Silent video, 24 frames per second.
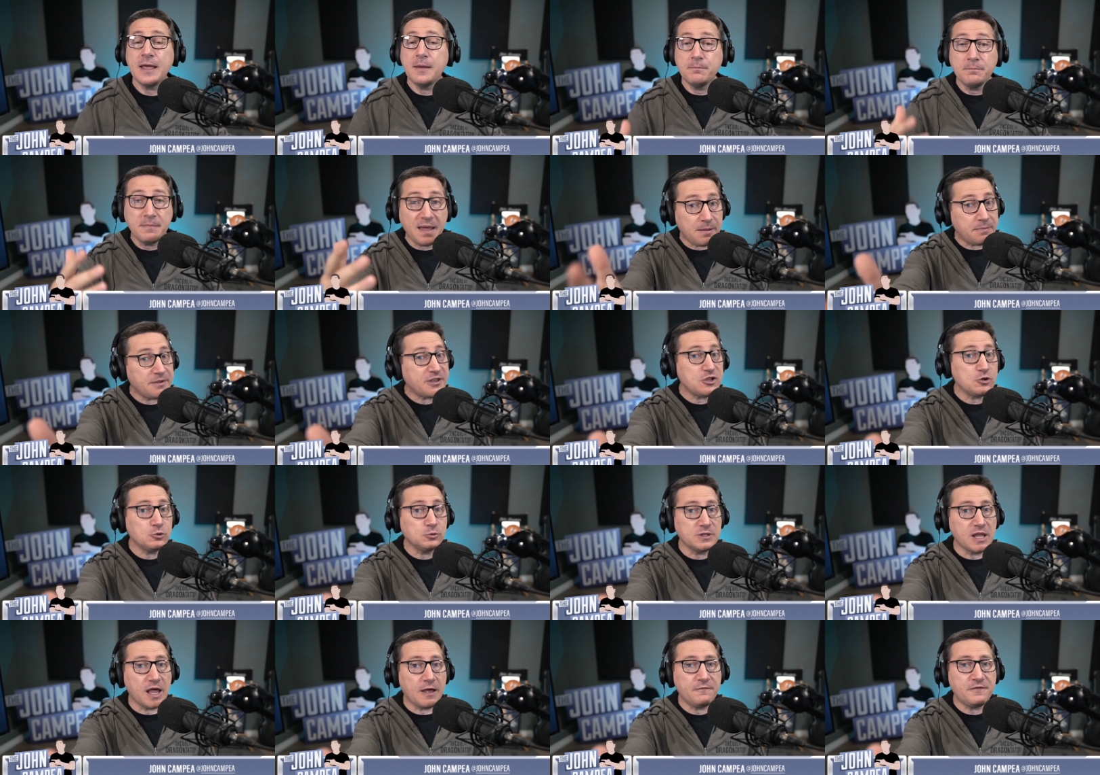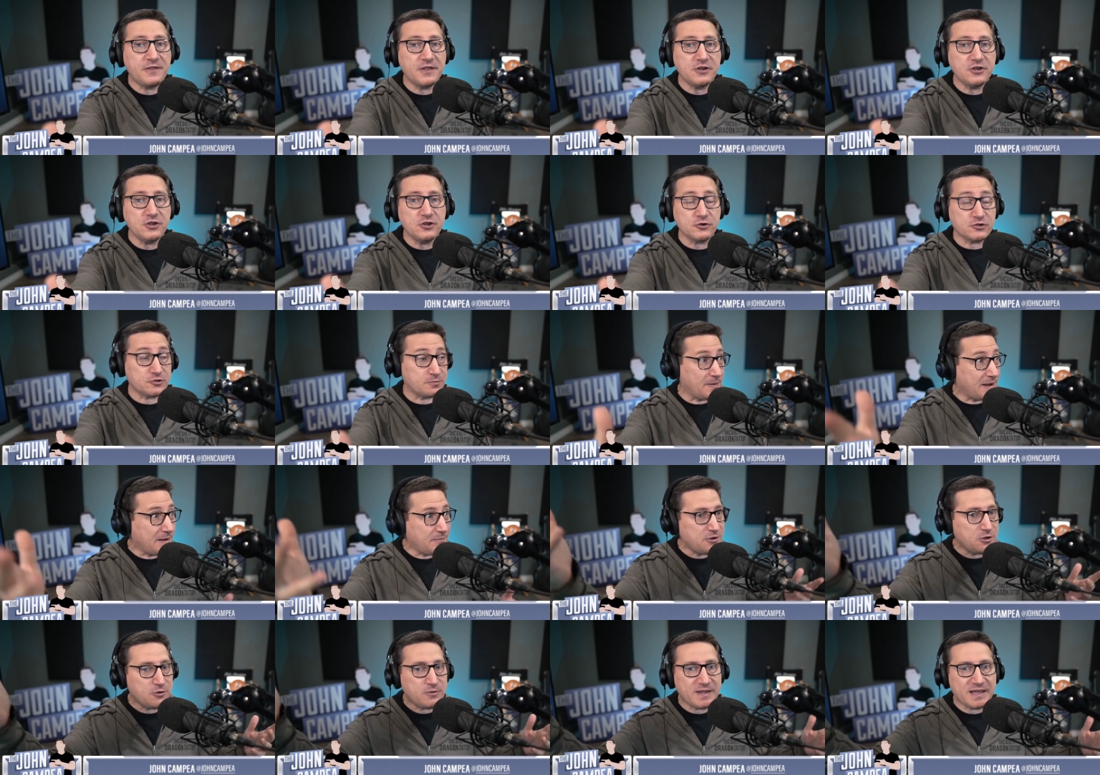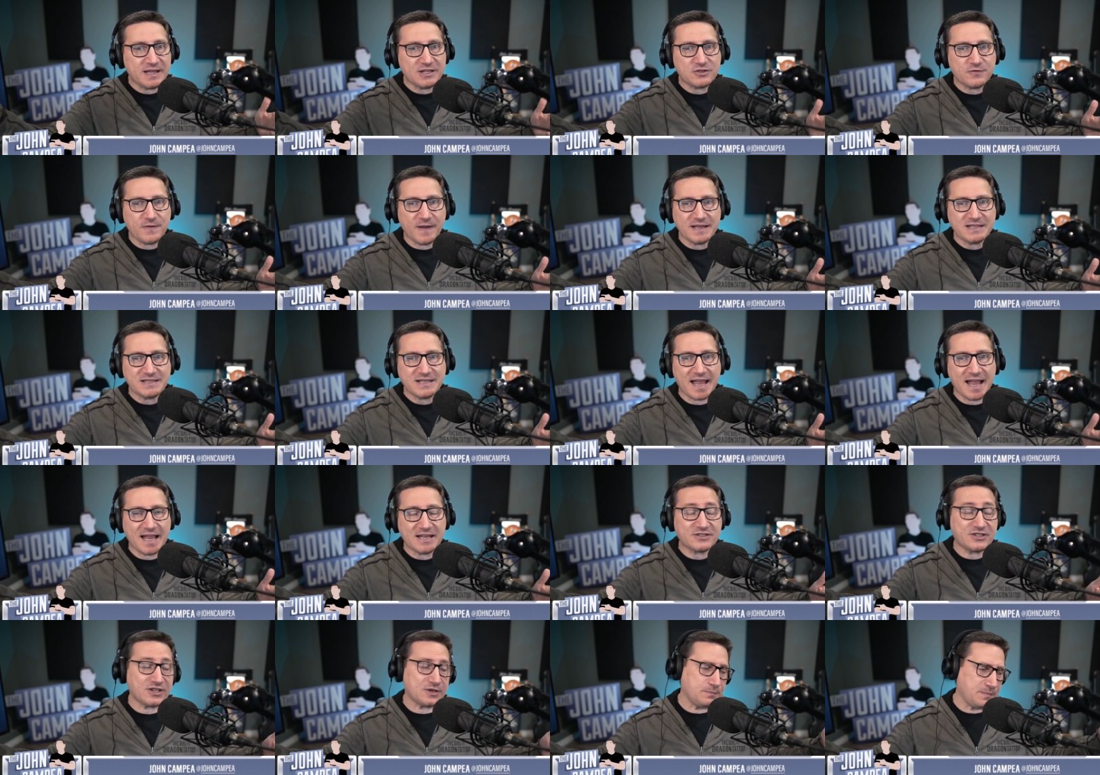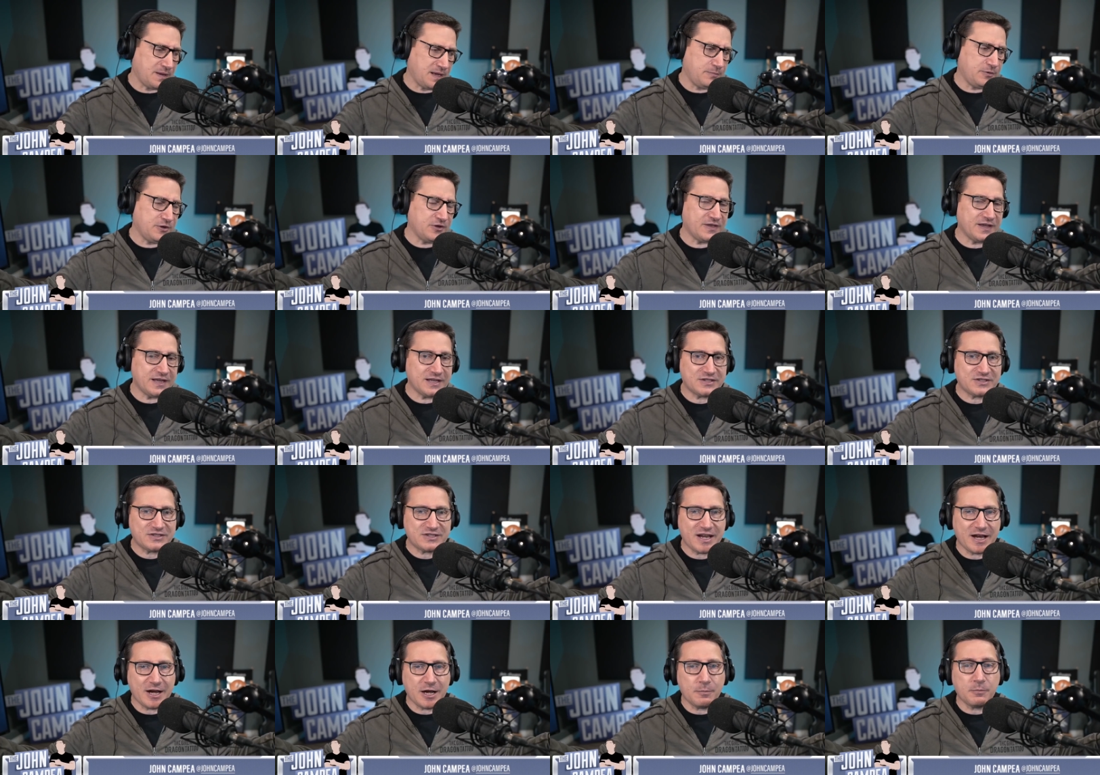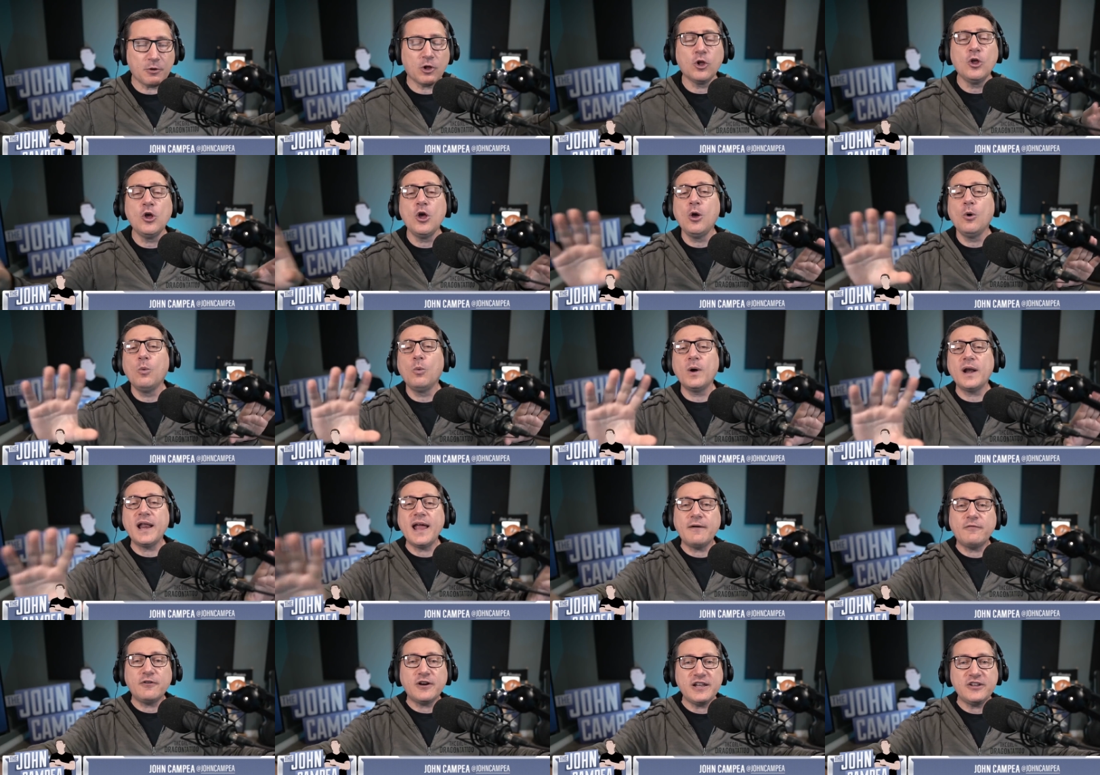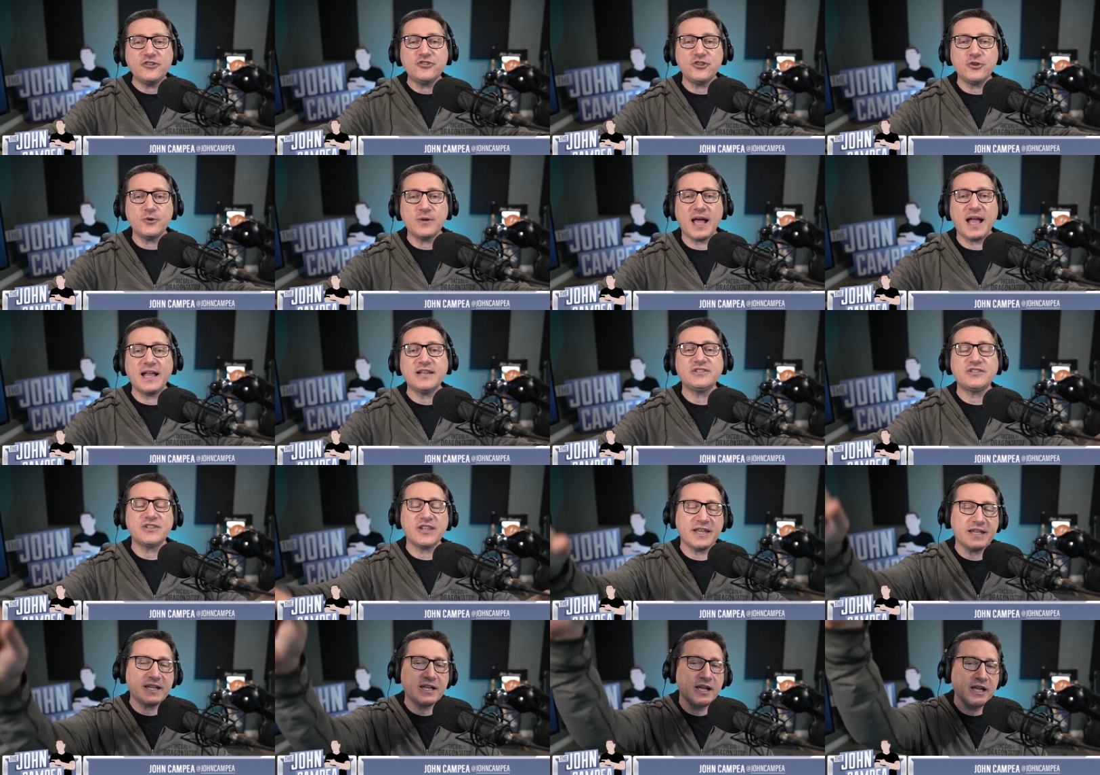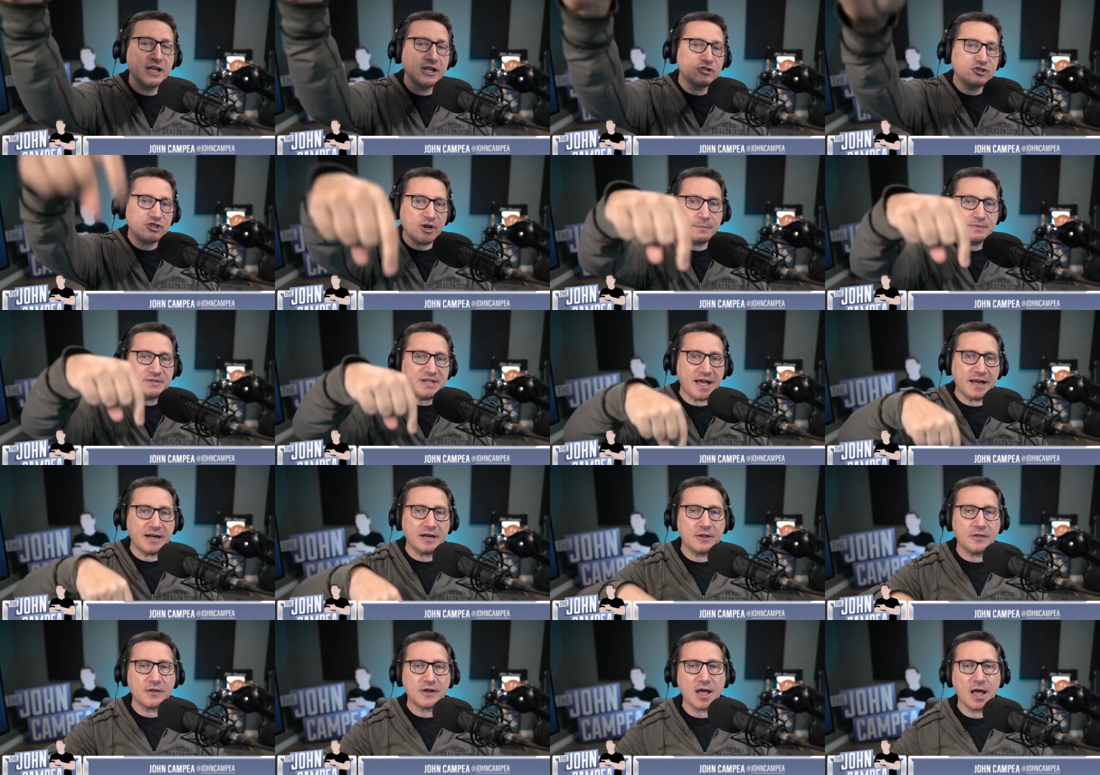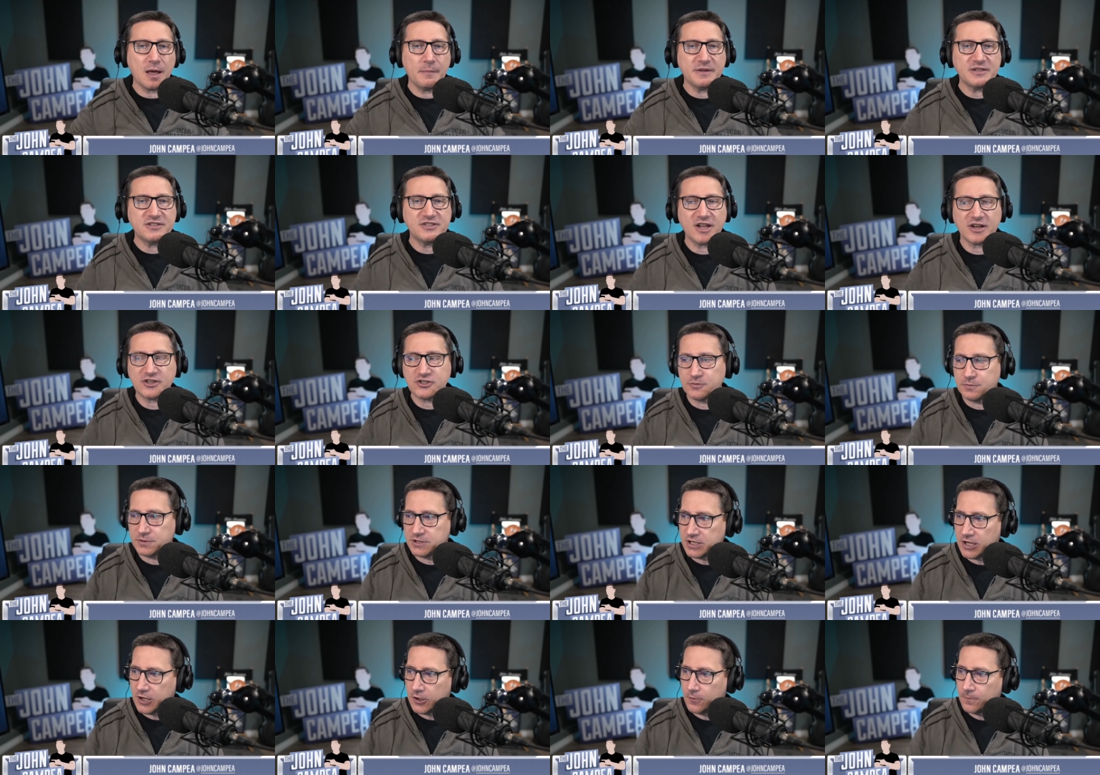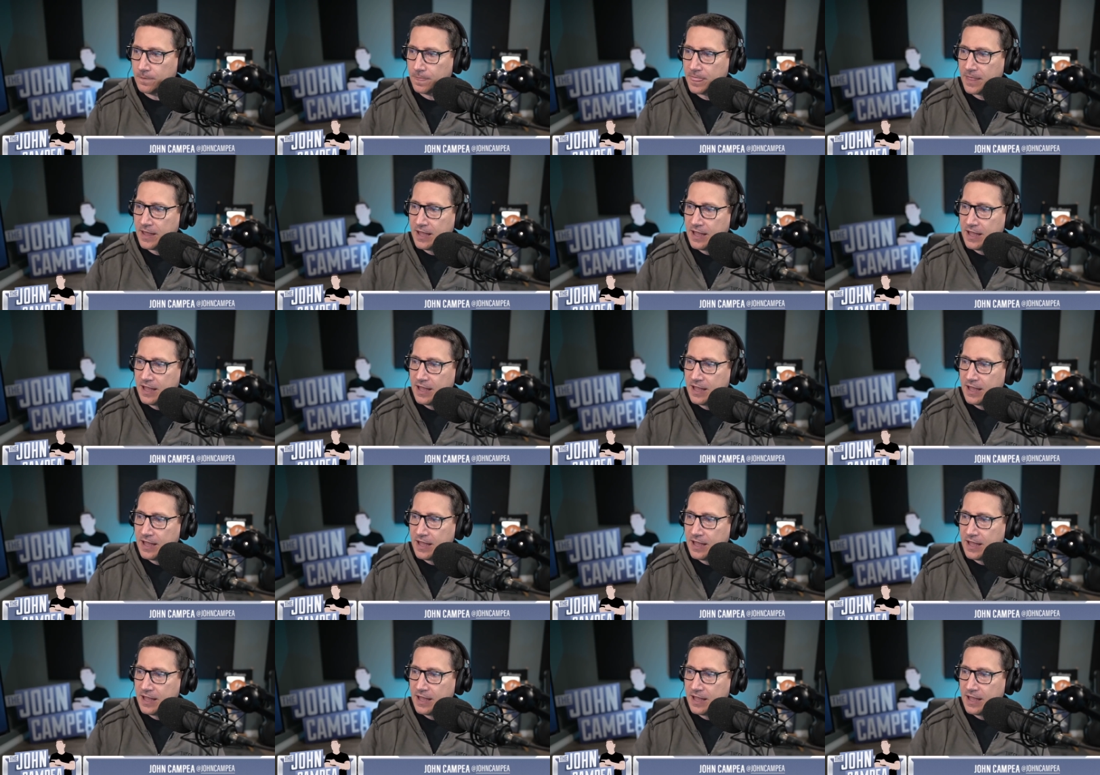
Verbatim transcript: Maybe you love the news. Maybe you think it's fantastic. Maybe you think it's terrible. Whatever it is you guys think, jump down into the comment section below